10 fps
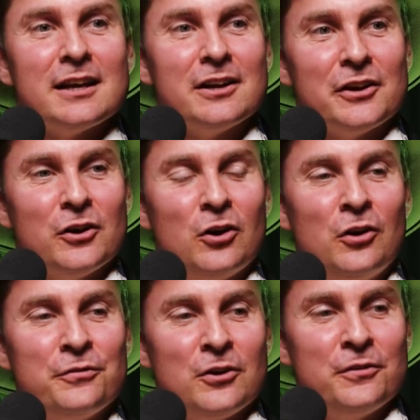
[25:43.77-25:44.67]
you know,
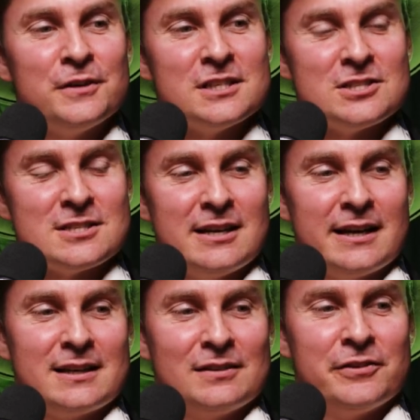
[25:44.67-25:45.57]
often it's just
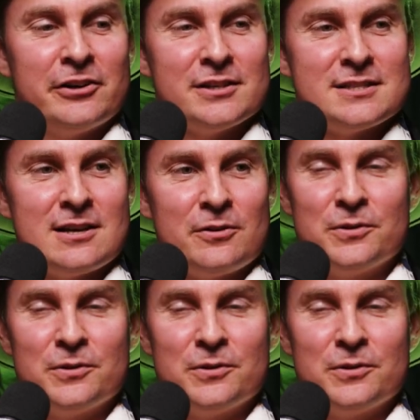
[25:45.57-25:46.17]
like very subtle